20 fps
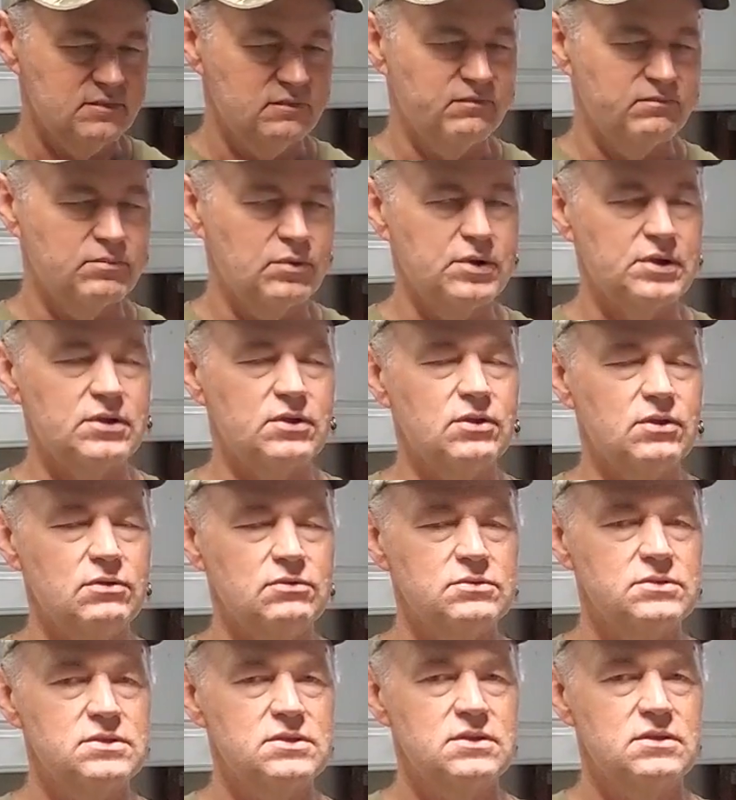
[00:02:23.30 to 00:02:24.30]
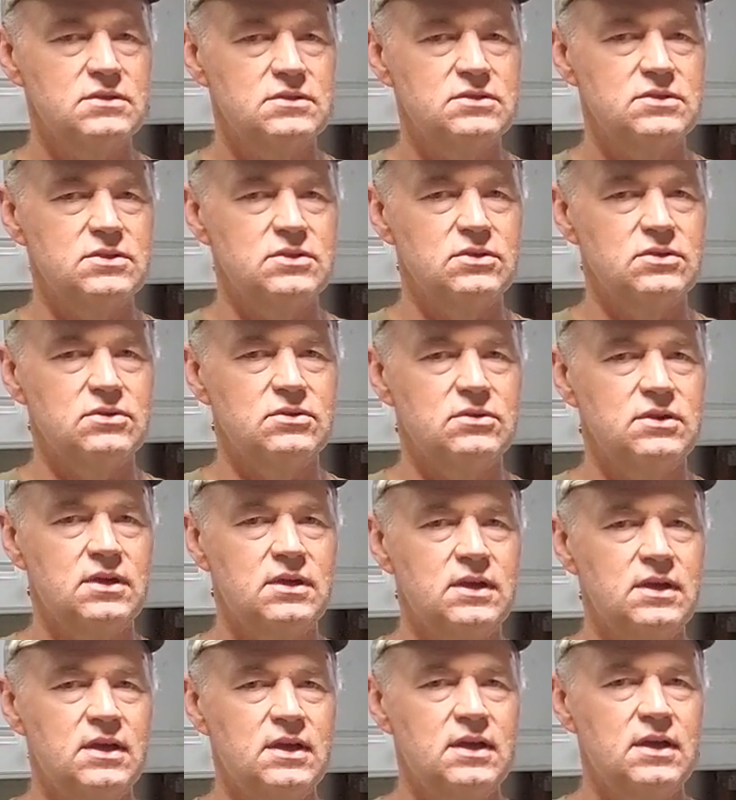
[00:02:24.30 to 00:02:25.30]
pretty close, so
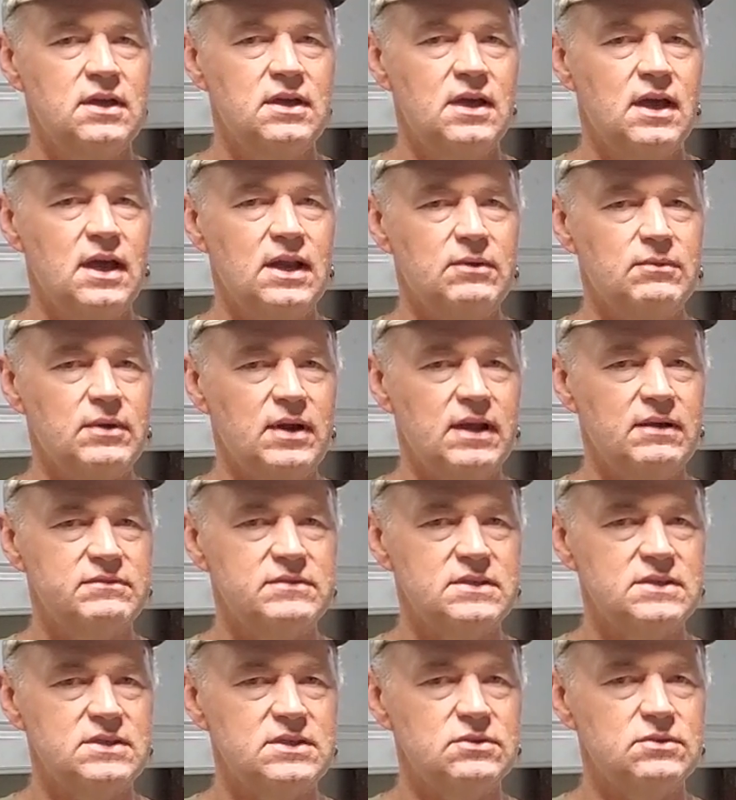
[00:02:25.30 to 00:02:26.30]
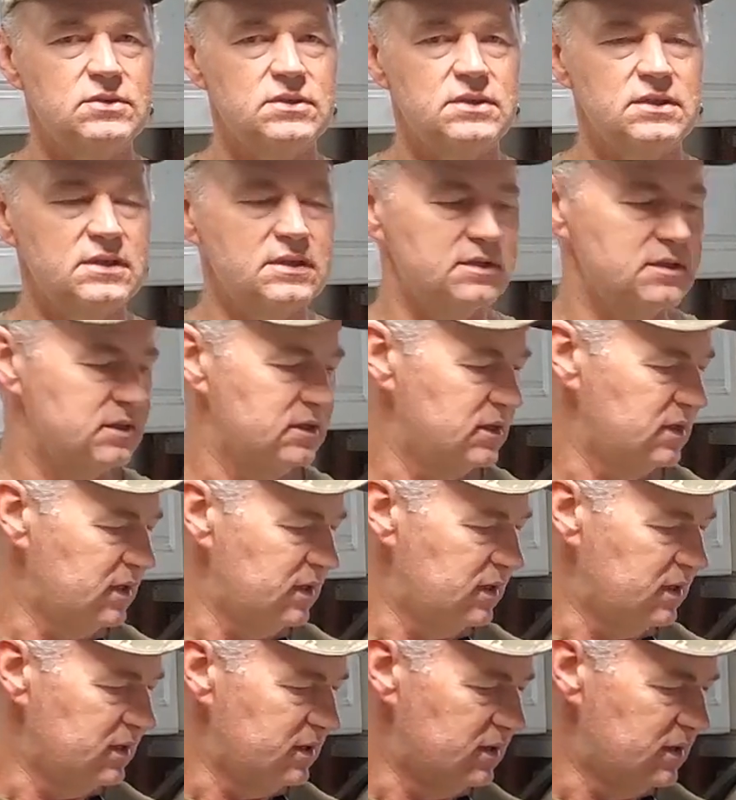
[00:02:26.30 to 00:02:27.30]
I didn't want to have to deal with it,
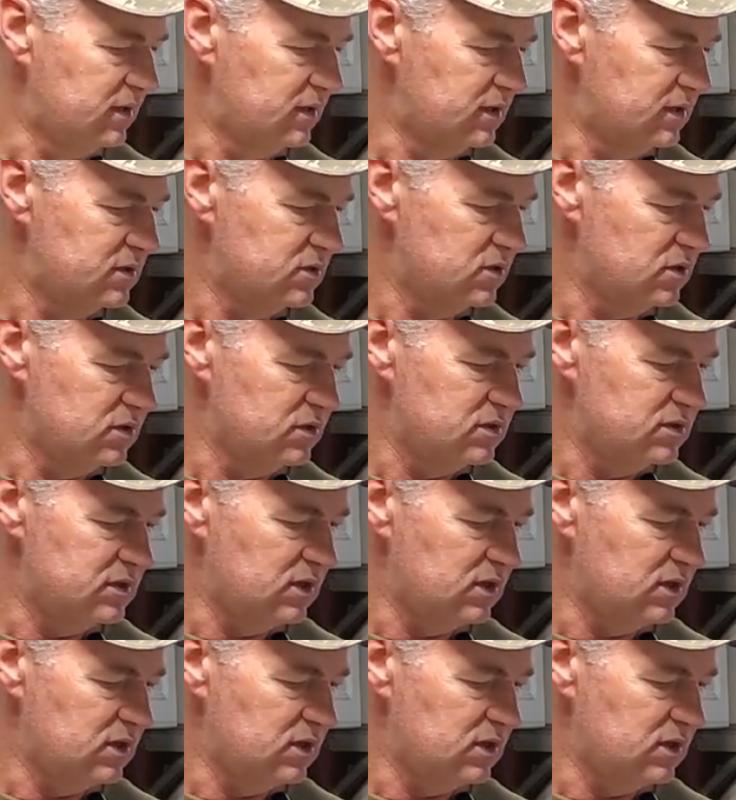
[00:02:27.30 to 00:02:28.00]
and so